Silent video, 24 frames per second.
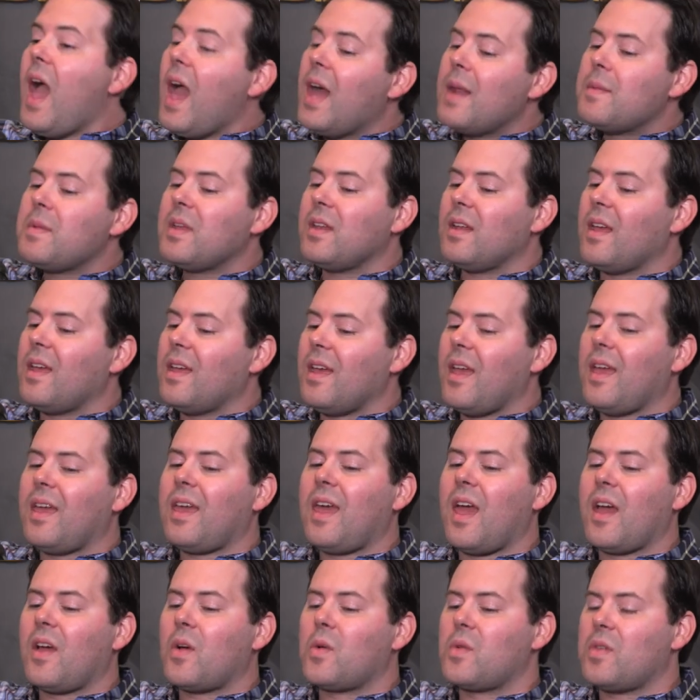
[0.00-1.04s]
And I mean, it
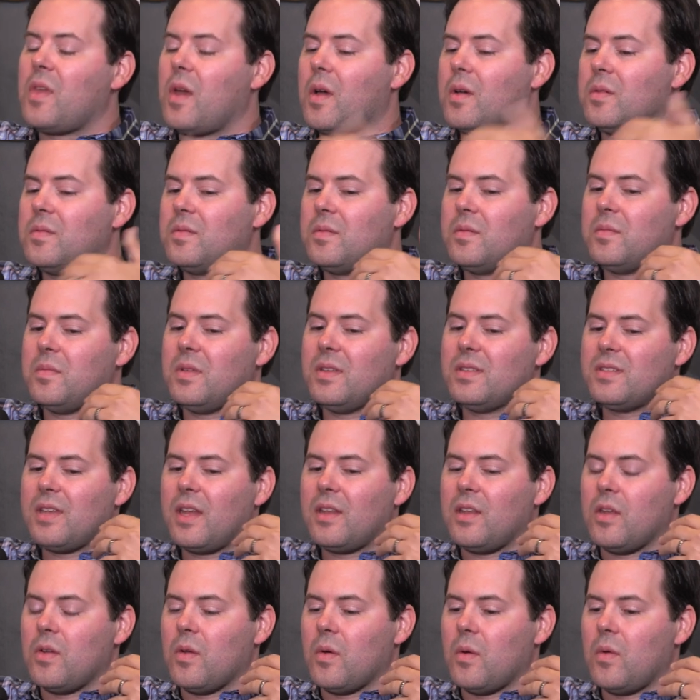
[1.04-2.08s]
can't go without being
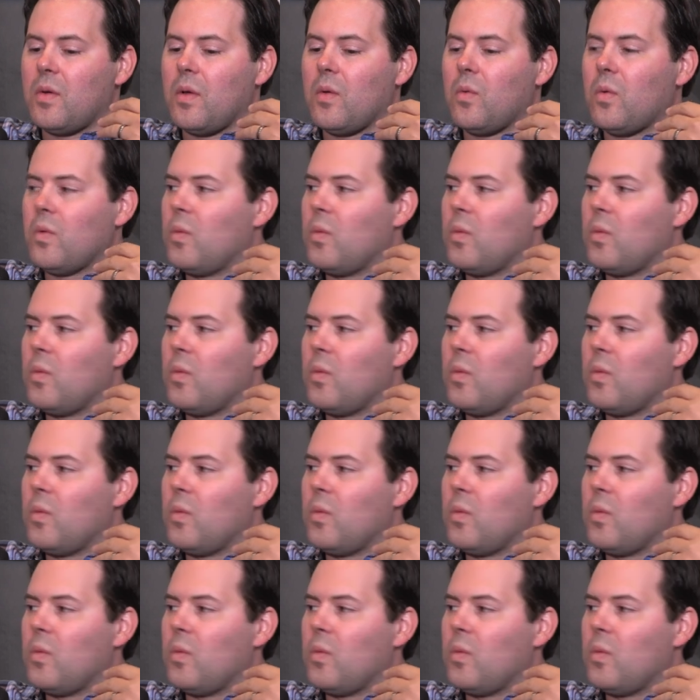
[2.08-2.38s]
said, you know,